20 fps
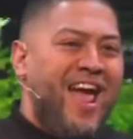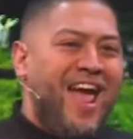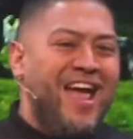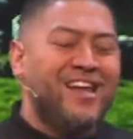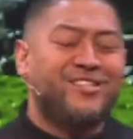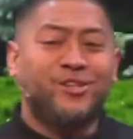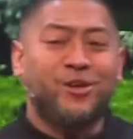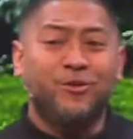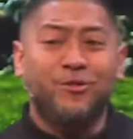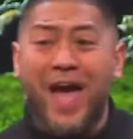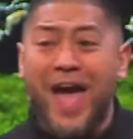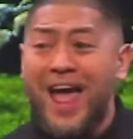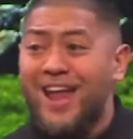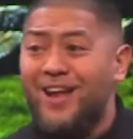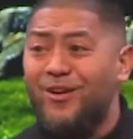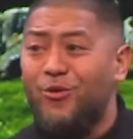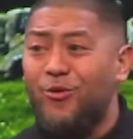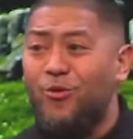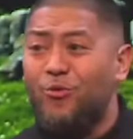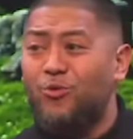And so
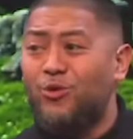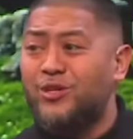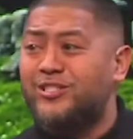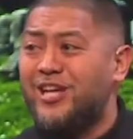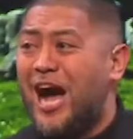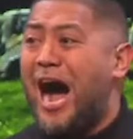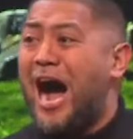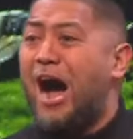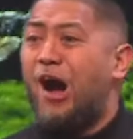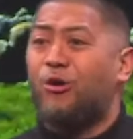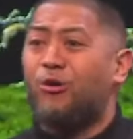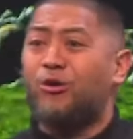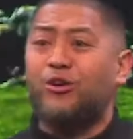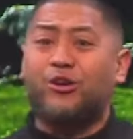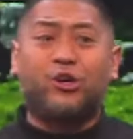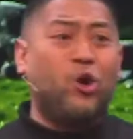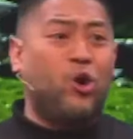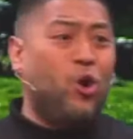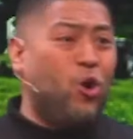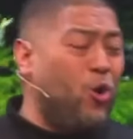that was our
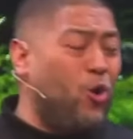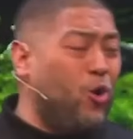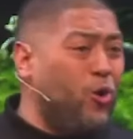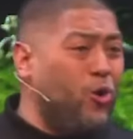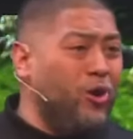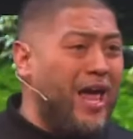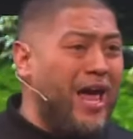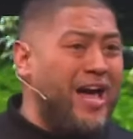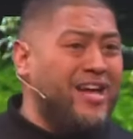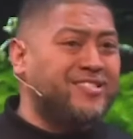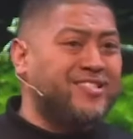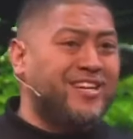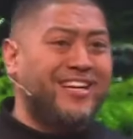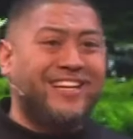goal as